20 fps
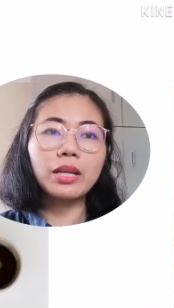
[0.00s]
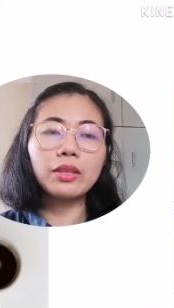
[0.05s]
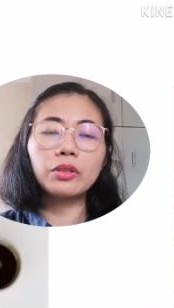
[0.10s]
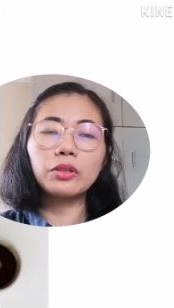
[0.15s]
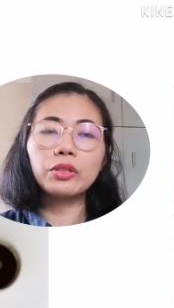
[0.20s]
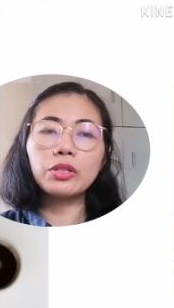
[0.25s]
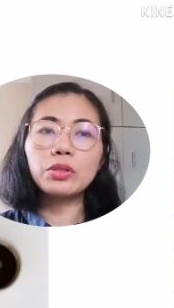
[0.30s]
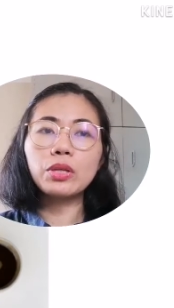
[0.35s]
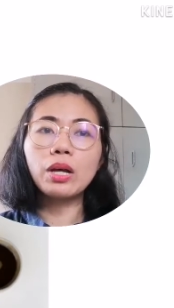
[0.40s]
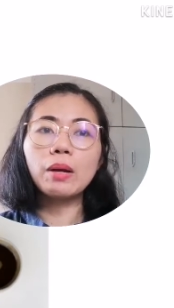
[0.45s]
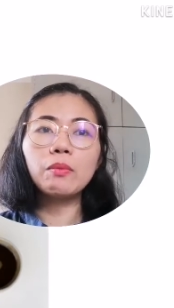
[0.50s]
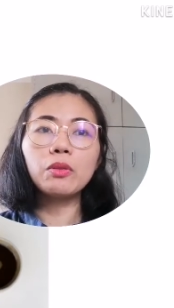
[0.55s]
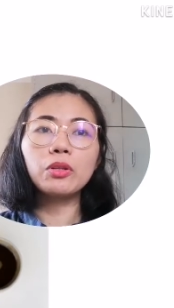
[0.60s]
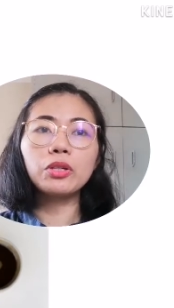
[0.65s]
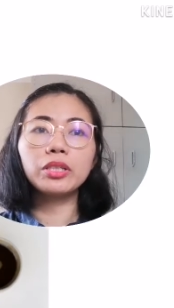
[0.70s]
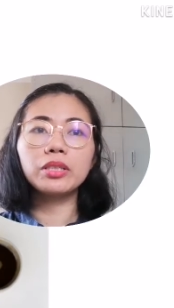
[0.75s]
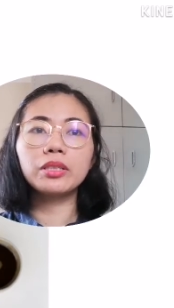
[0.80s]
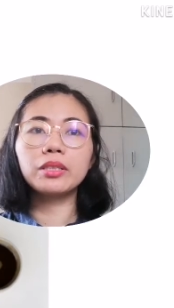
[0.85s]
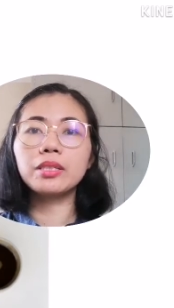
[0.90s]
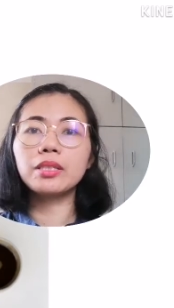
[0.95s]
students or
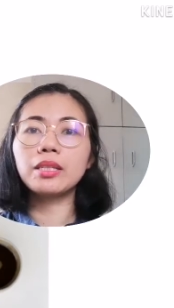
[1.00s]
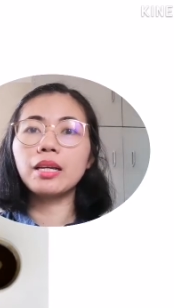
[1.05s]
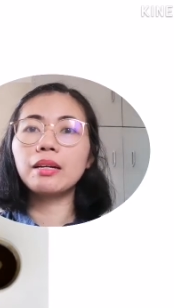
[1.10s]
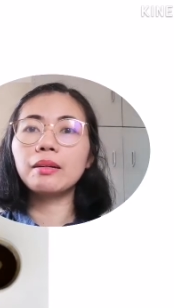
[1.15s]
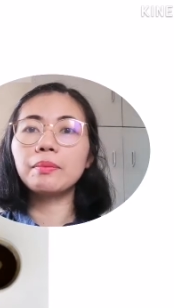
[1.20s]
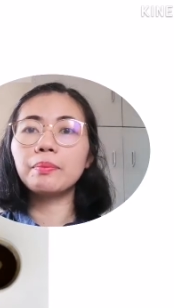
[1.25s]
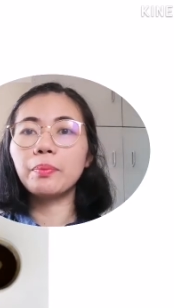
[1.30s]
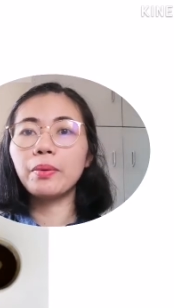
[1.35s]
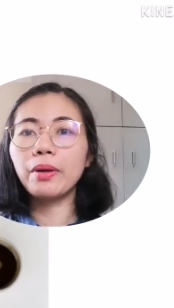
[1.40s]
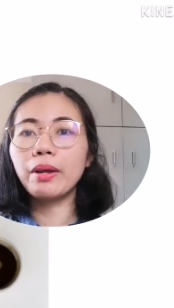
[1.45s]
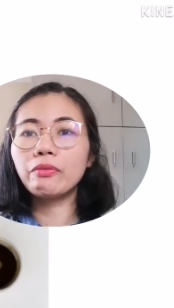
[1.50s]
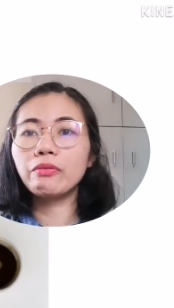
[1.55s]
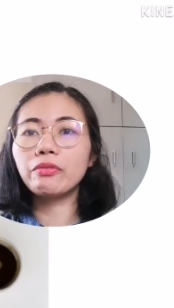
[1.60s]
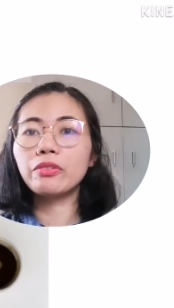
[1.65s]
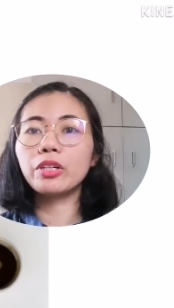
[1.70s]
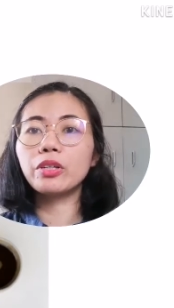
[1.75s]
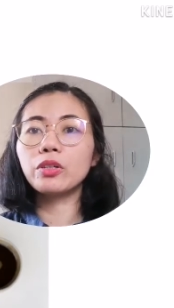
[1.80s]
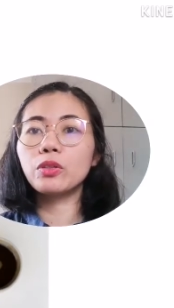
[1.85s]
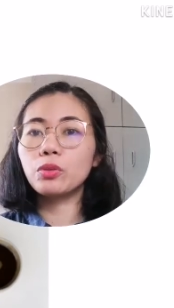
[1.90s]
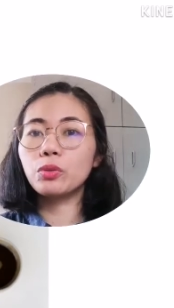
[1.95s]
some learners are
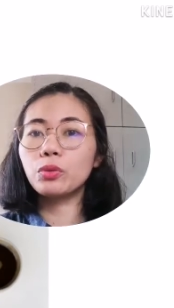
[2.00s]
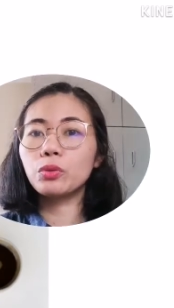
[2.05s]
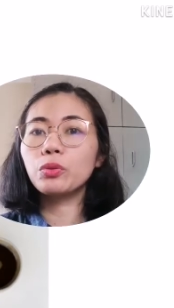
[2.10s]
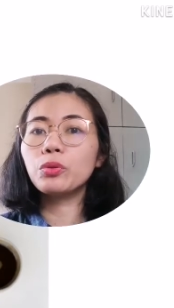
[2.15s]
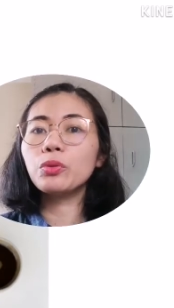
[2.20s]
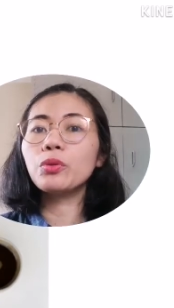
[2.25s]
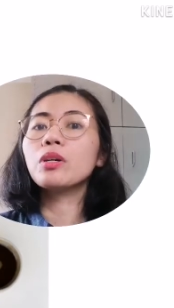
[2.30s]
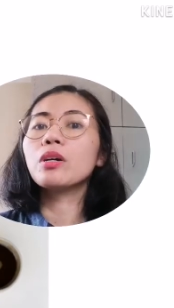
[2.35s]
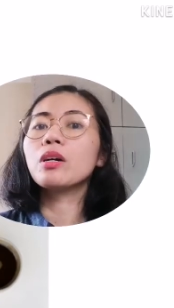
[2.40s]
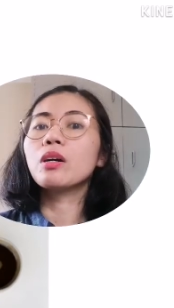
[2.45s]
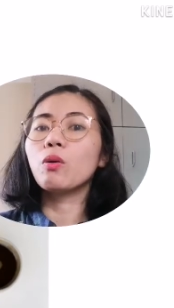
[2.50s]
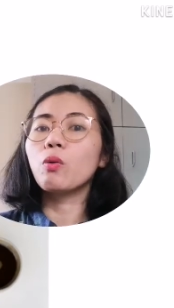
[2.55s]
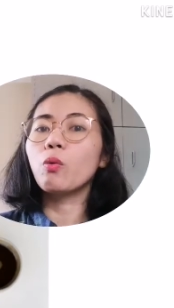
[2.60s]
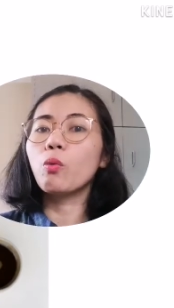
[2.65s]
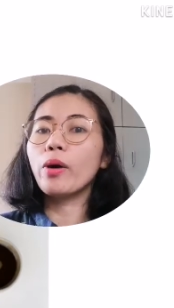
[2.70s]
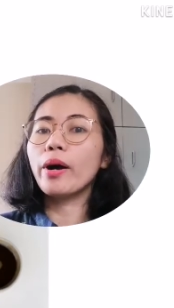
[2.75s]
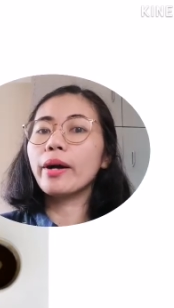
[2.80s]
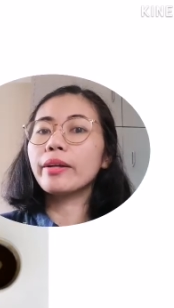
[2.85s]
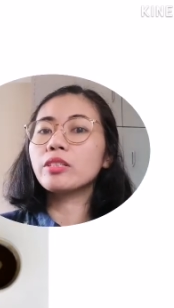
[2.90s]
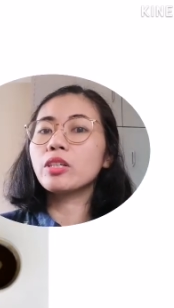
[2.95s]
prefer
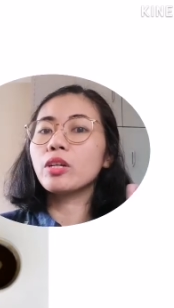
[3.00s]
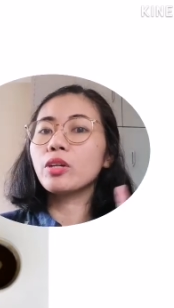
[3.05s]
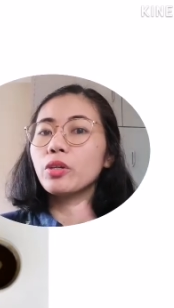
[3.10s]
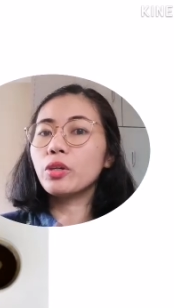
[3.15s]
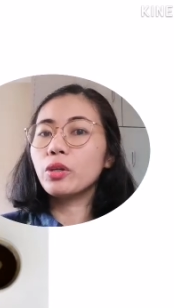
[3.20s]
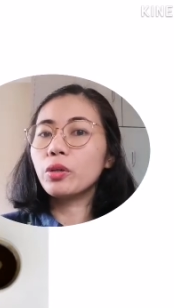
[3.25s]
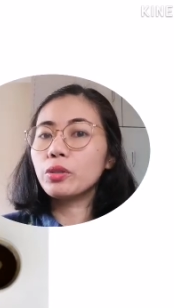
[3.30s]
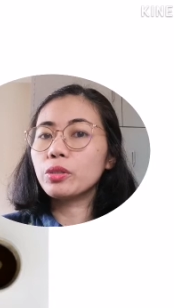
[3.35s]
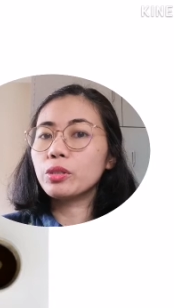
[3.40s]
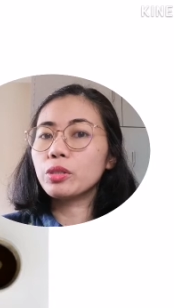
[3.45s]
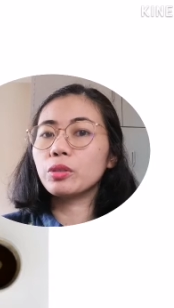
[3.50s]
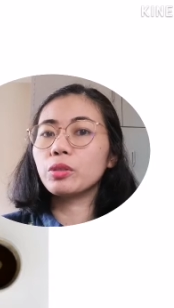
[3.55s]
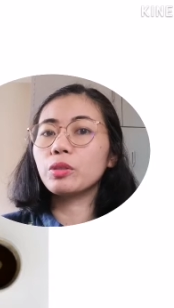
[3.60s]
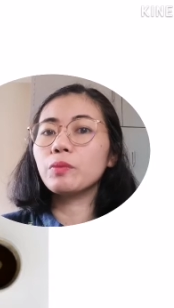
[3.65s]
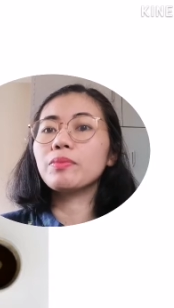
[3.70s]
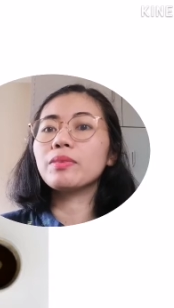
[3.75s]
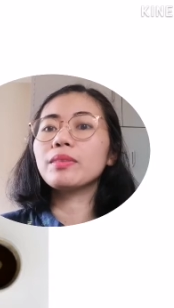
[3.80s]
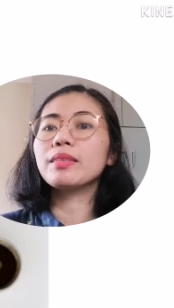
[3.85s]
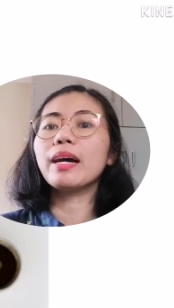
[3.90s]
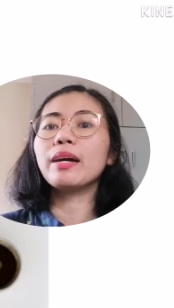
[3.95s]
to watch
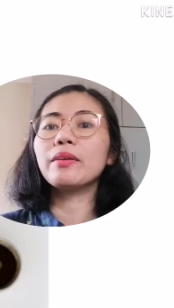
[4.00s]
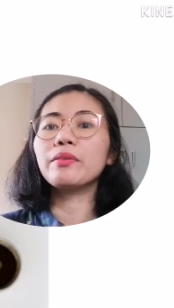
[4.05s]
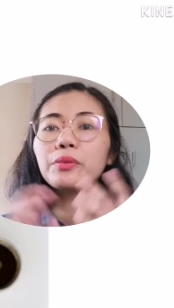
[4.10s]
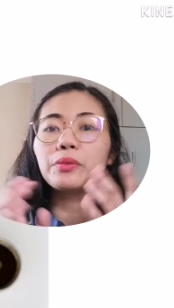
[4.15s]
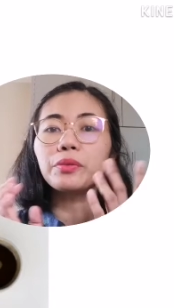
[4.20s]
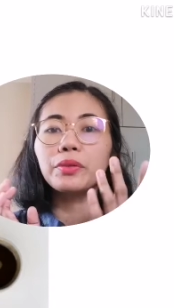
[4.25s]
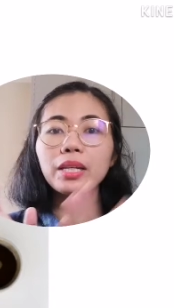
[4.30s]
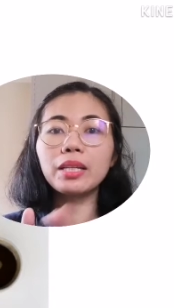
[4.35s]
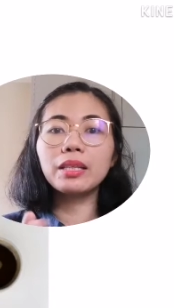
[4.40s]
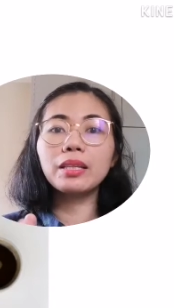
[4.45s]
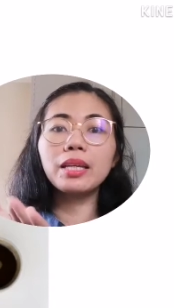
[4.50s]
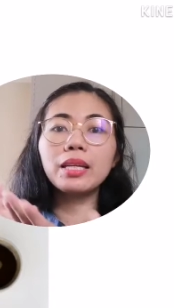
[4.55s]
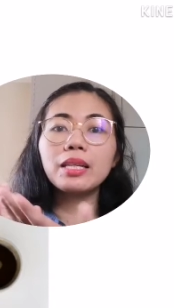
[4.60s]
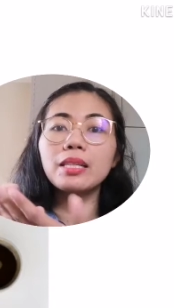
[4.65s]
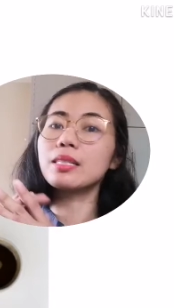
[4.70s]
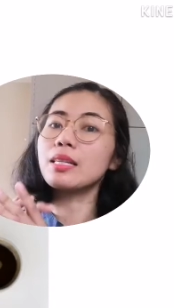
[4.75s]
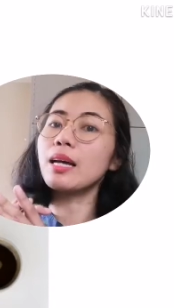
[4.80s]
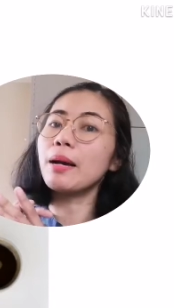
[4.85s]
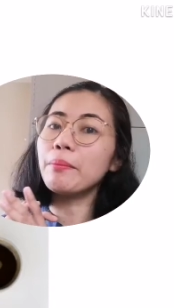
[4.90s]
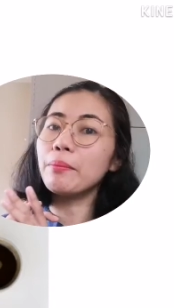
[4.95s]
YouTube than
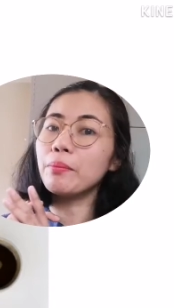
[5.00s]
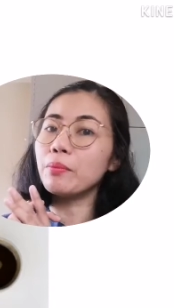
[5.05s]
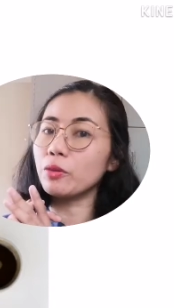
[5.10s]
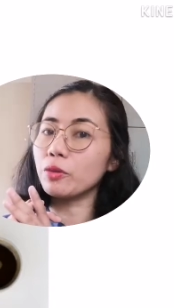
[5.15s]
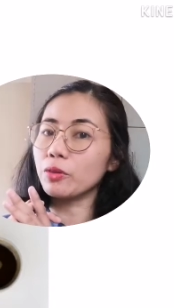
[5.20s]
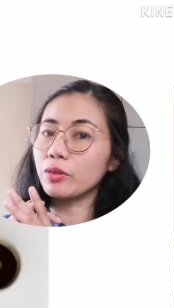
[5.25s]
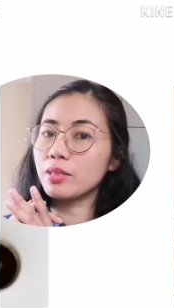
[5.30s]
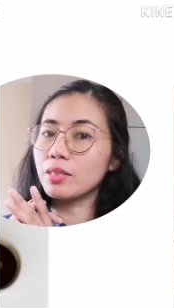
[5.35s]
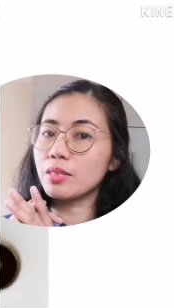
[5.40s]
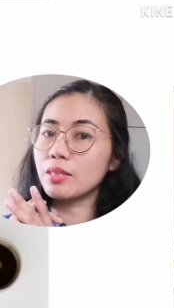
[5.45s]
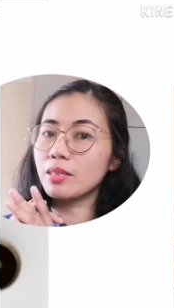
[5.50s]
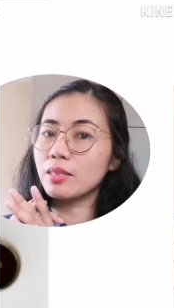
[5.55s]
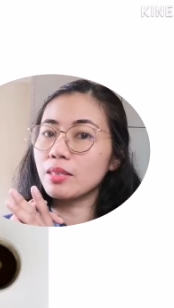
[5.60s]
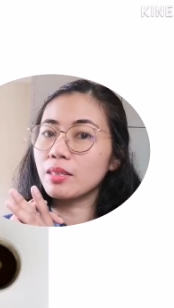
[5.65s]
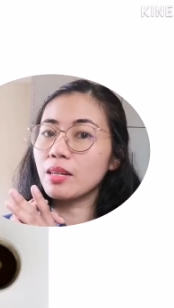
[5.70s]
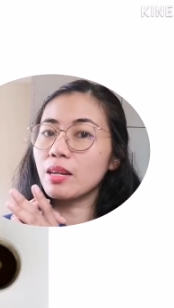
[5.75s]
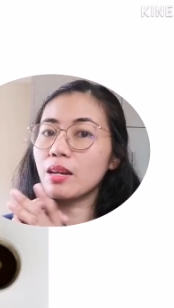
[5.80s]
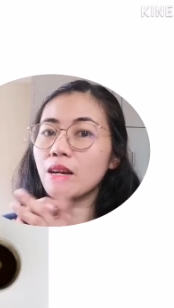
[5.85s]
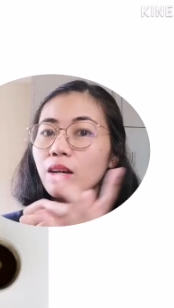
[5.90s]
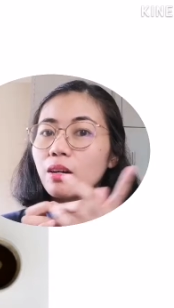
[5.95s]
reading some
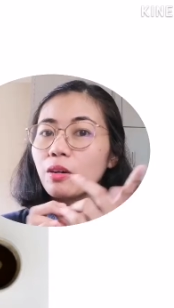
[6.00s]
books.